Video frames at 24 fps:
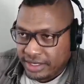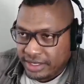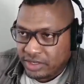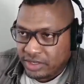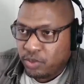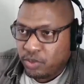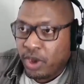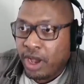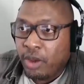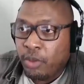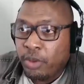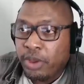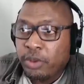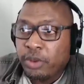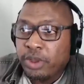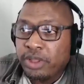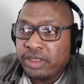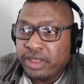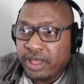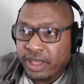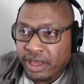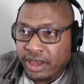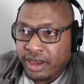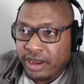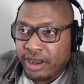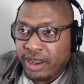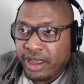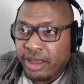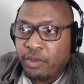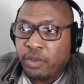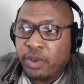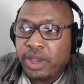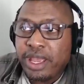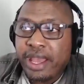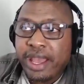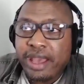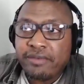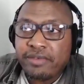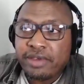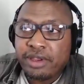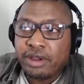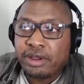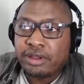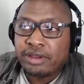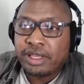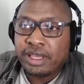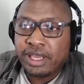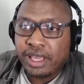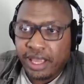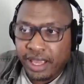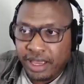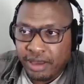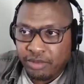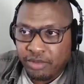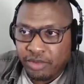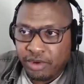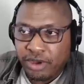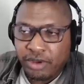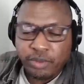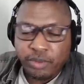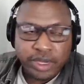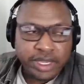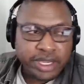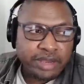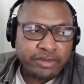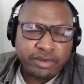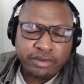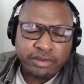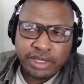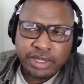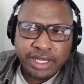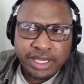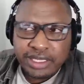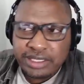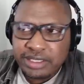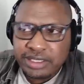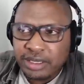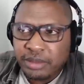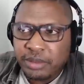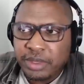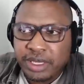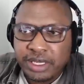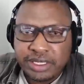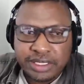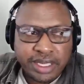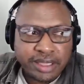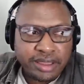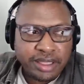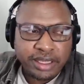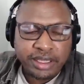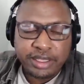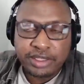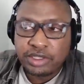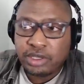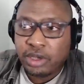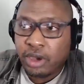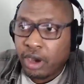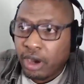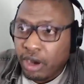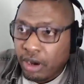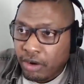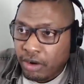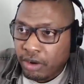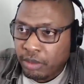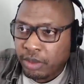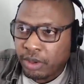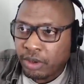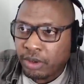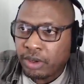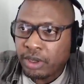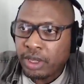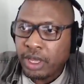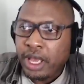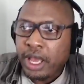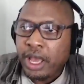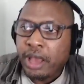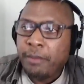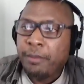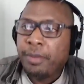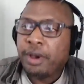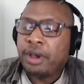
while we were there, and we have it on camera. We never released it because I think it's horrible. I need but, to